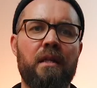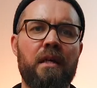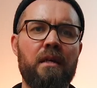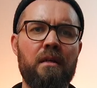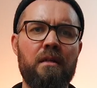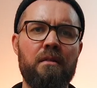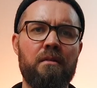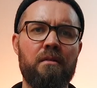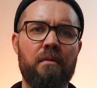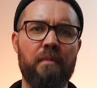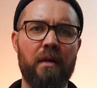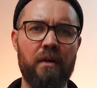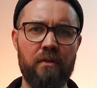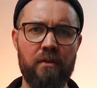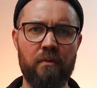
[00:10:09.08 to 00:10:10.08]
Then some
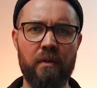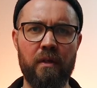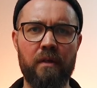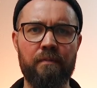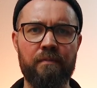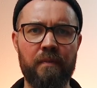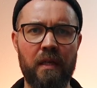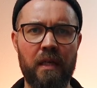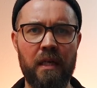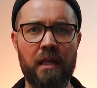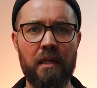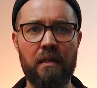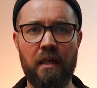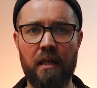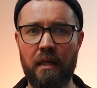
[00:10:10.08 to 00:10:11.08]
outerwear,
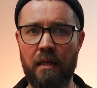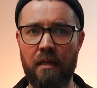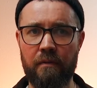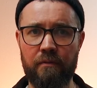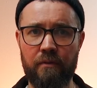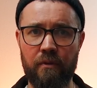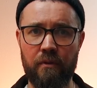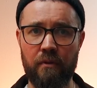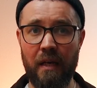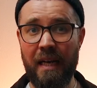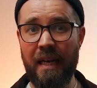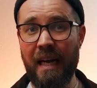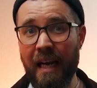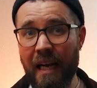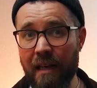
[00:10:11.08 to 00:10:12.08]
and I have
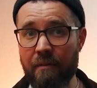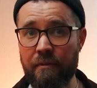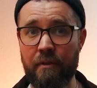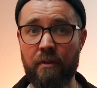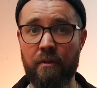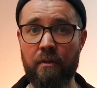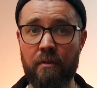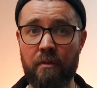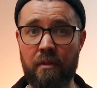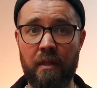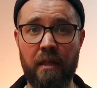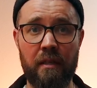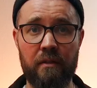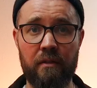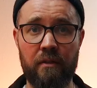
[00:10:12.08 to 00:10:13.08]
to
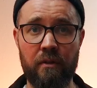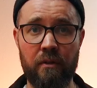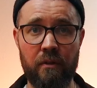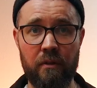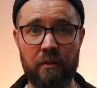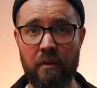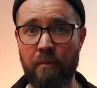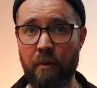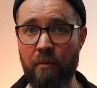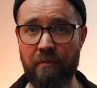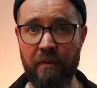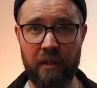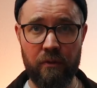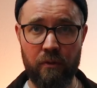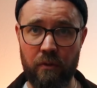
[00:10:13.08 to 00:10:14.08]
stick to the Bonne
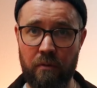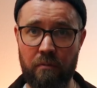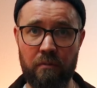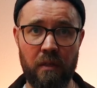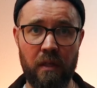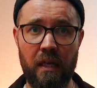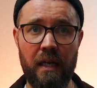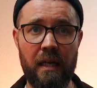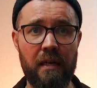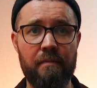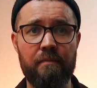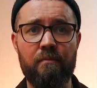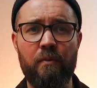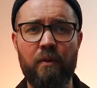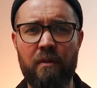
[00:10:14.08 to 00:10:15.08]
Facture.
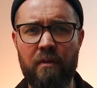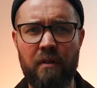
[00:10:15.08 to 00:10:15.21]
With